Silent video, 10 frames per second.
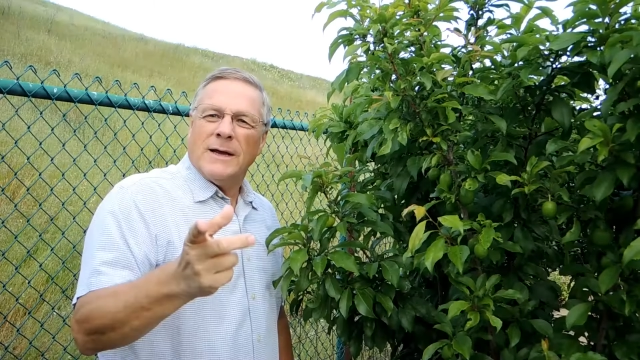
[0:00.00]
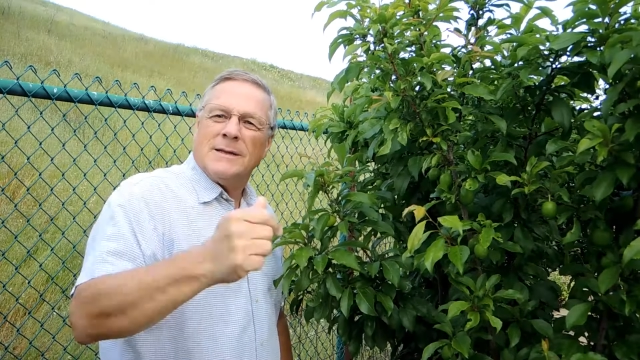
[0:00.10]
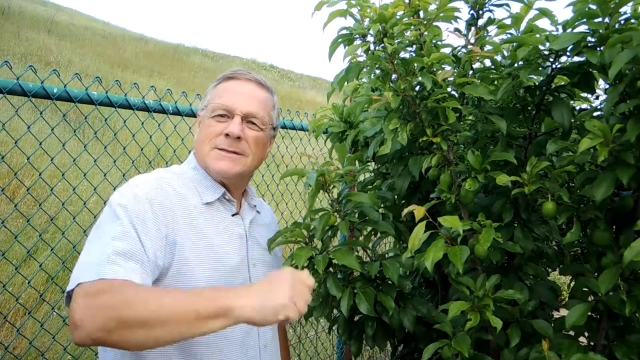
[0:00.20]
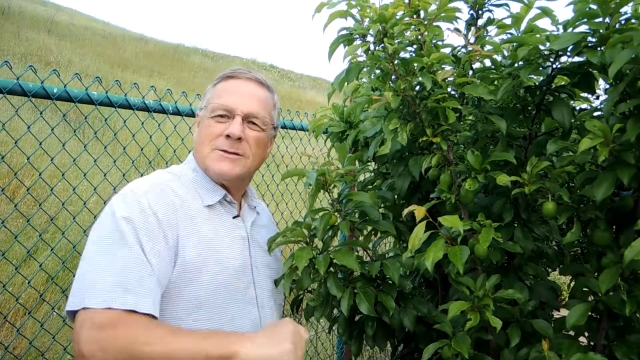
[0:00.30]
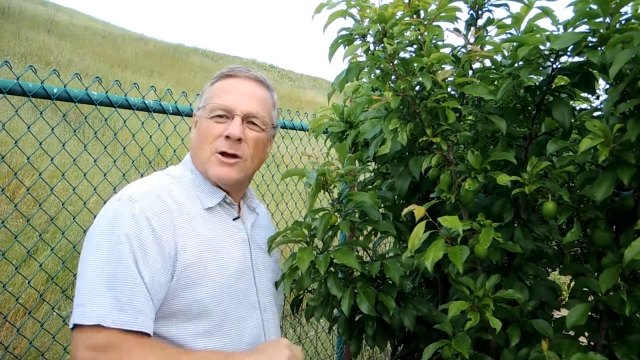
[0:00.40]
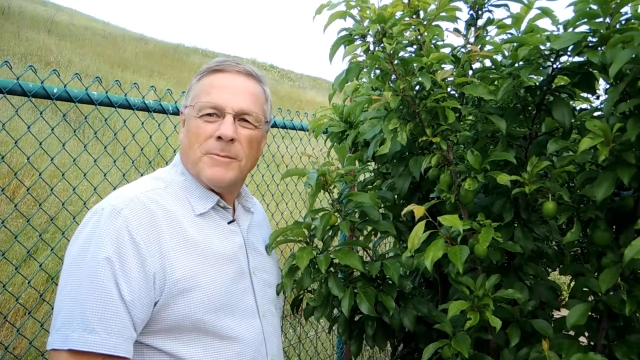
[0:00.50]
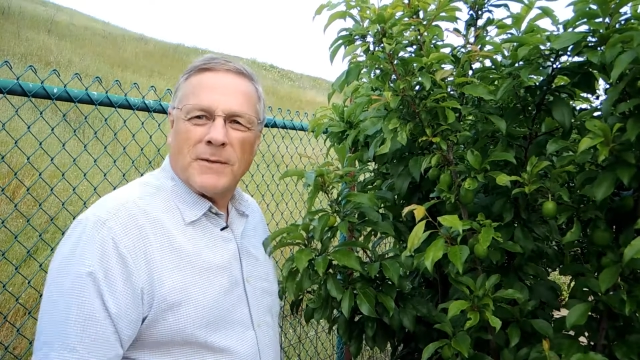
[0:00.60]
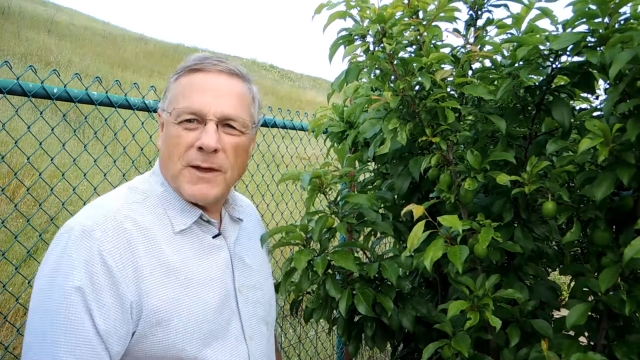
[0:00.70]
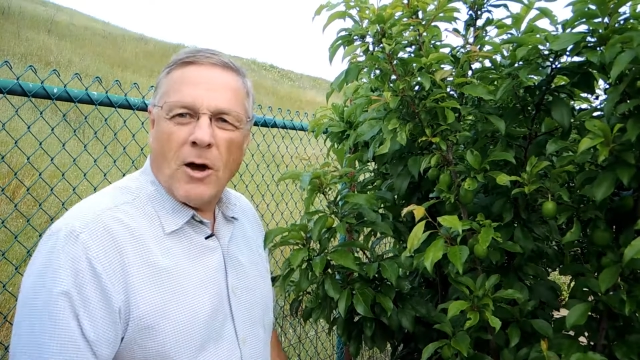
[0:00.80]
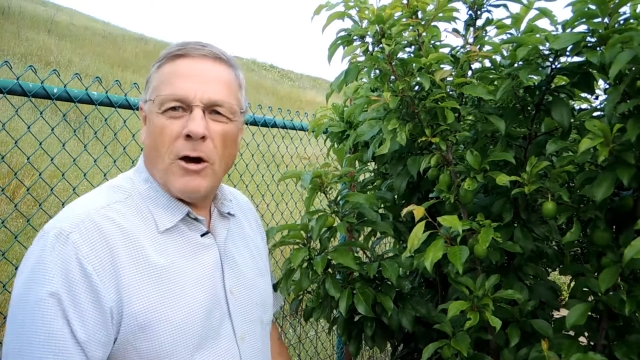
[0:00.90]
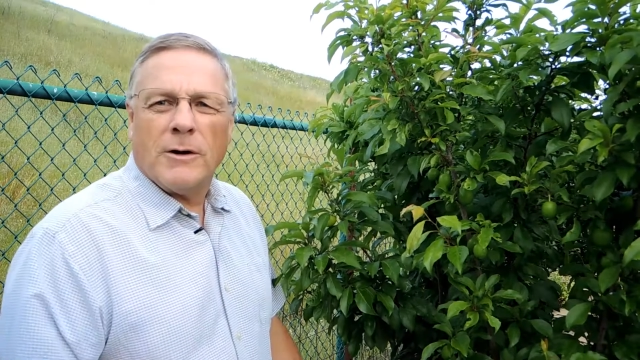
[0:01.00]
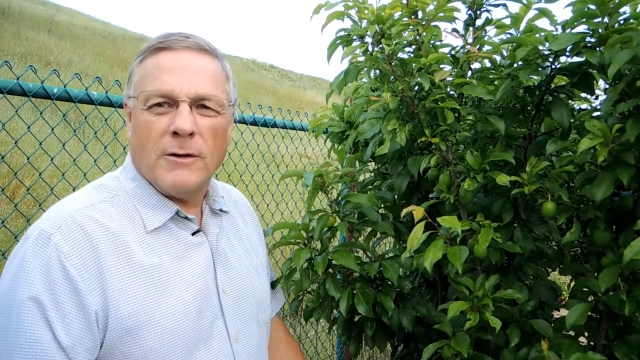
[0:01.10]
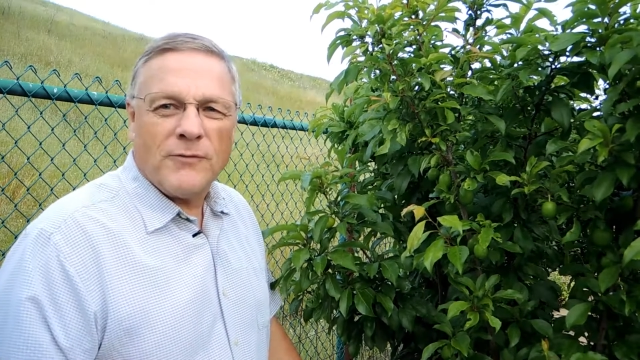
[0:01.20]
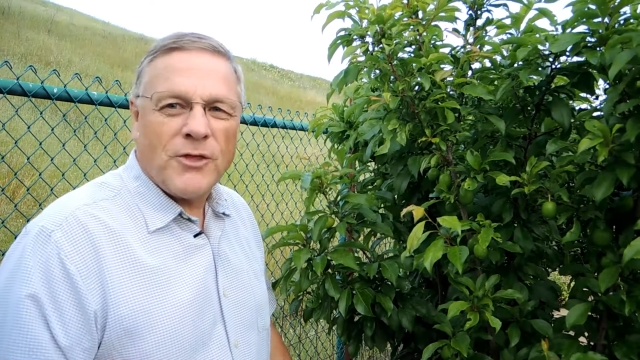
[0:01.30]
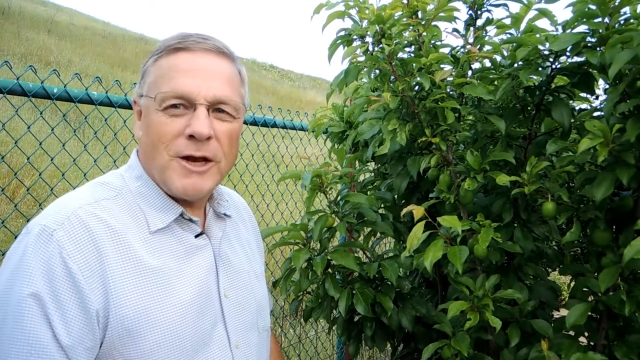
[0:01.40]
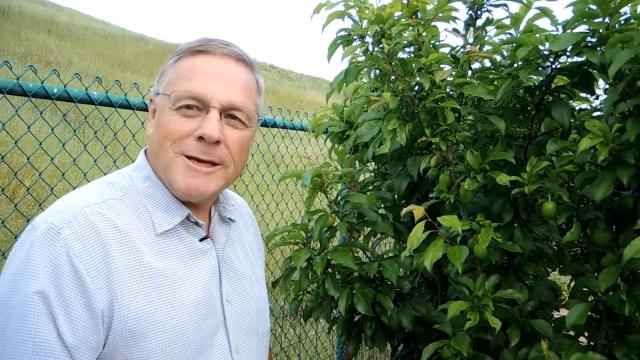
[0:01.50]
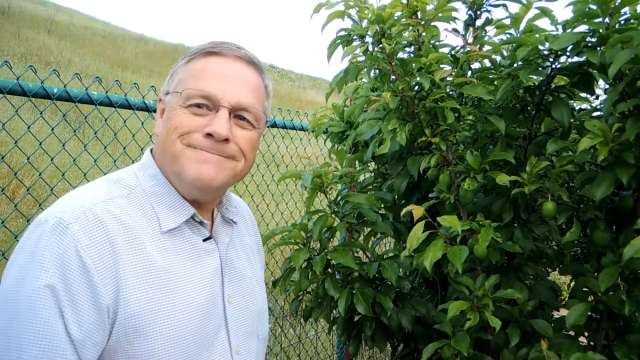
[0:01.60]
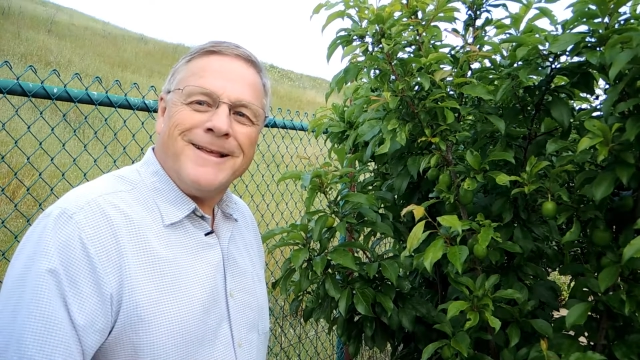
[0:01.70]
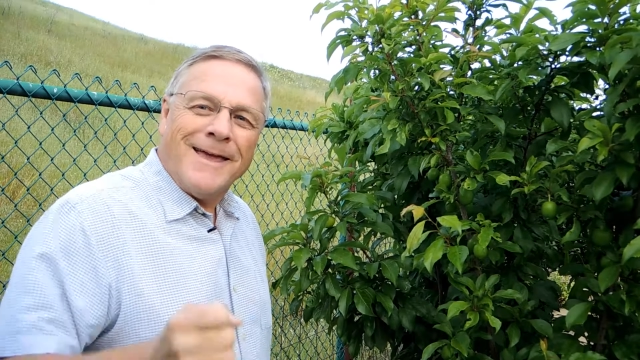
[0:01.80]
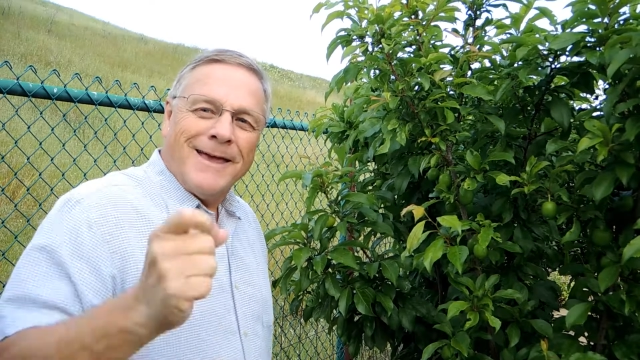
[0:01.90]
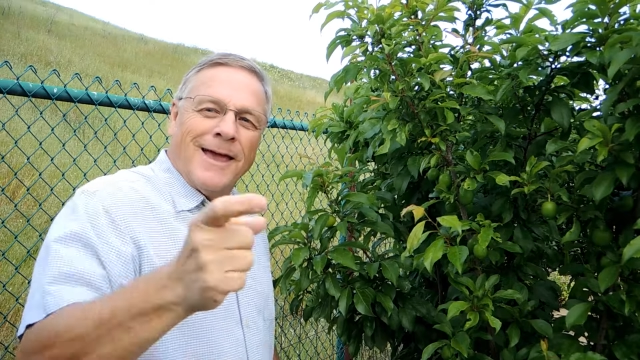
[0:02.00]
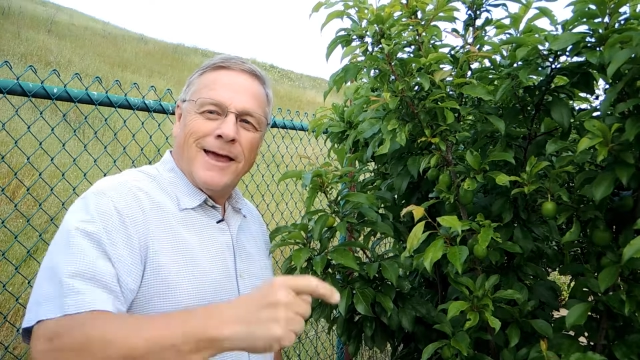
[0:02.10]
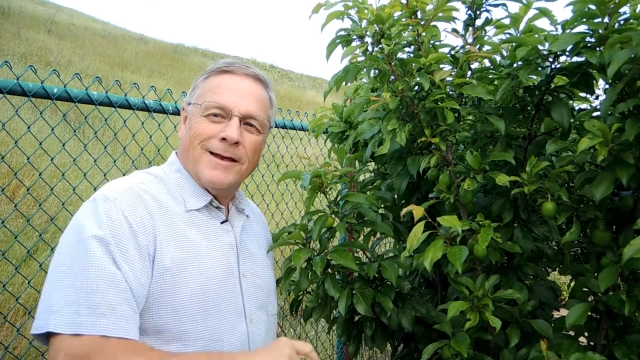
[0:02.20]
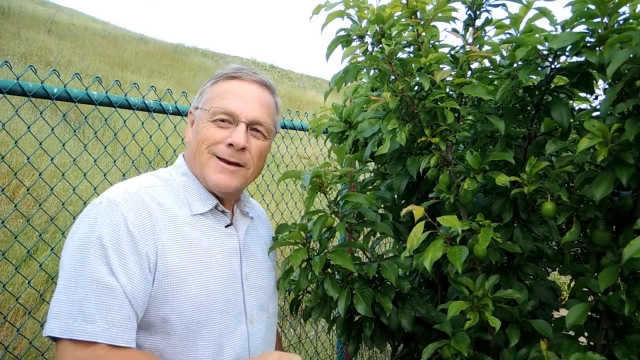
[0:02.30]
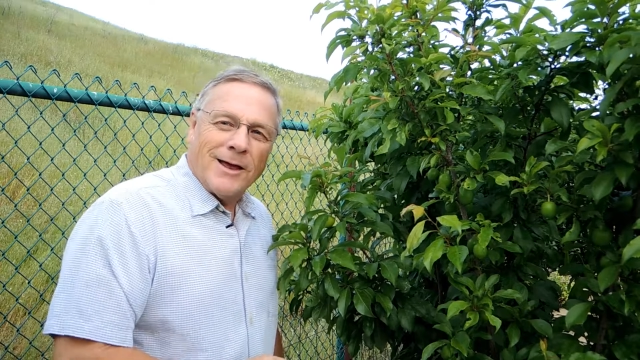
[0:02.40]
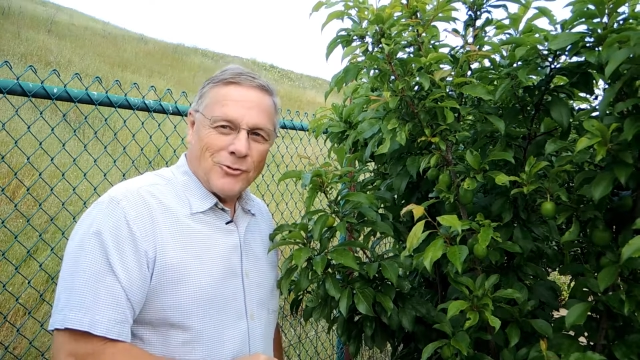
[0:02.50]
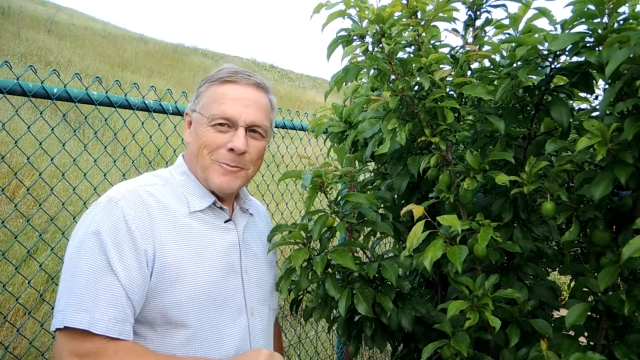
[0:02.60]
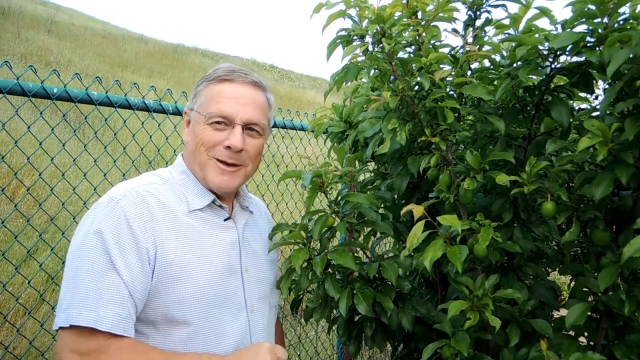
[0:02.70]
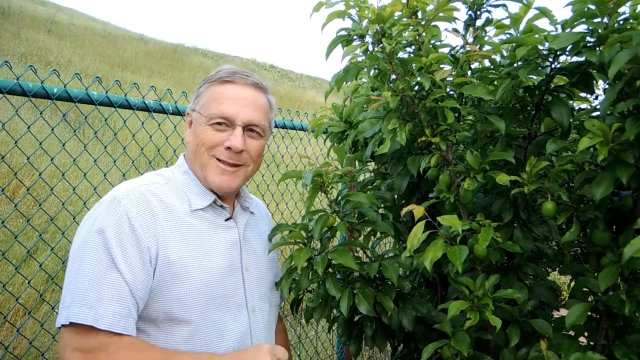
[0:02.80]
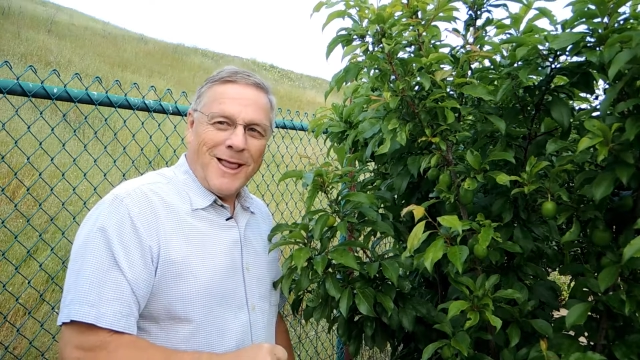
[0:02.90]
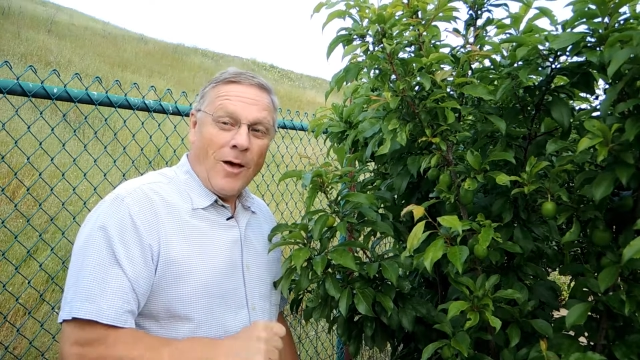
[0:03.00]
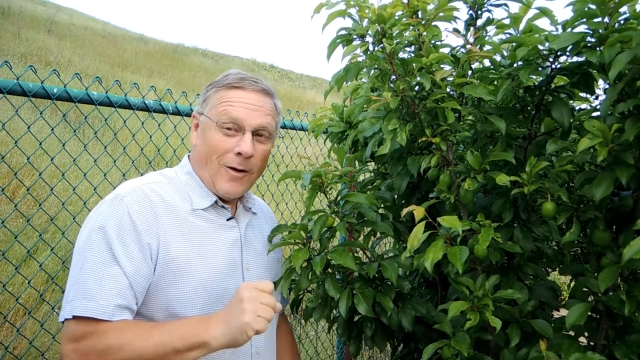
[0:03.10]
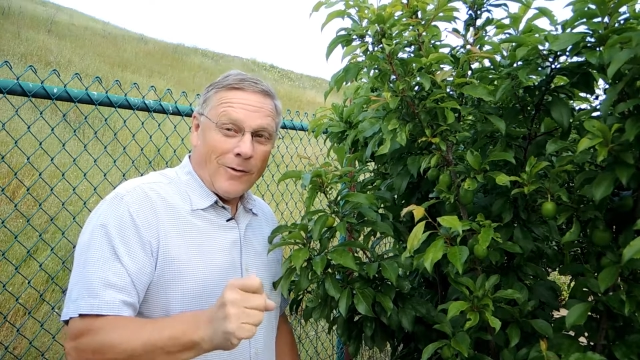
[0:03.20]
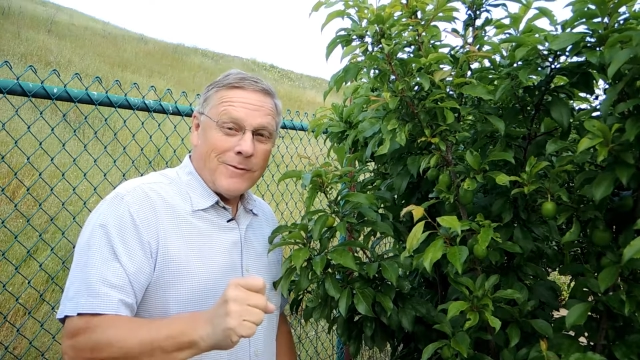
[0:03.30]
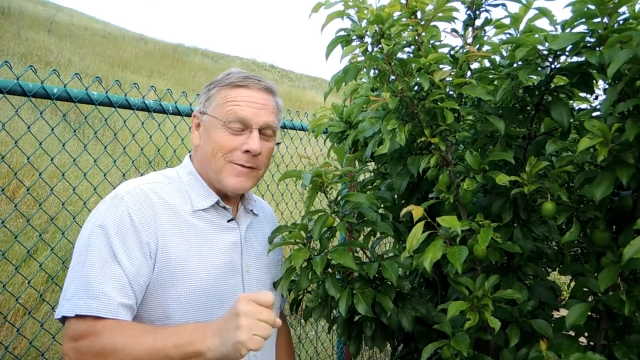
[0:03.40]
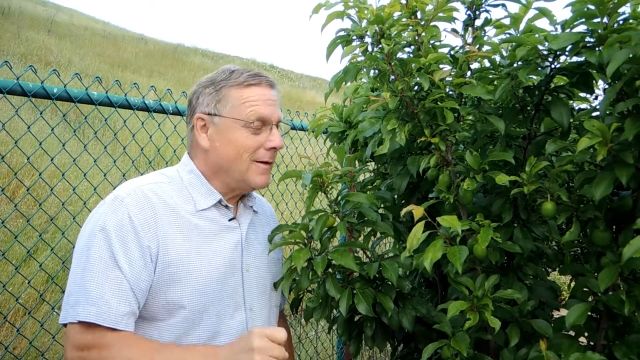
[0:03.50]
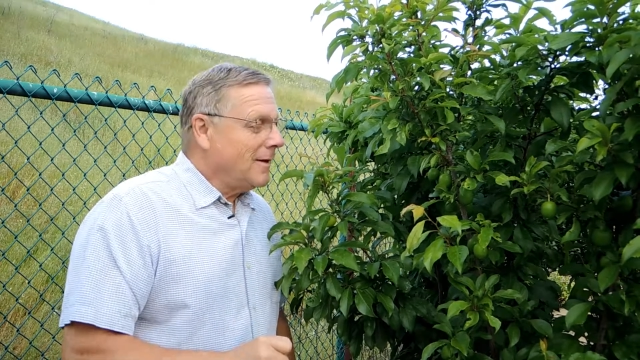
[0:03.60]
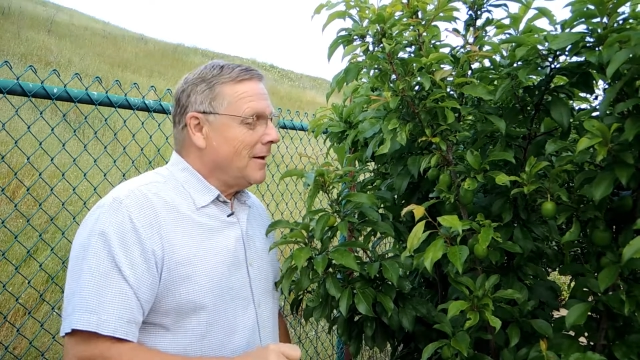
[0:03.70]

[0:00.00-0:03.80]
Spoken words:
right, let's talk about the art of thinning, and I do mean art.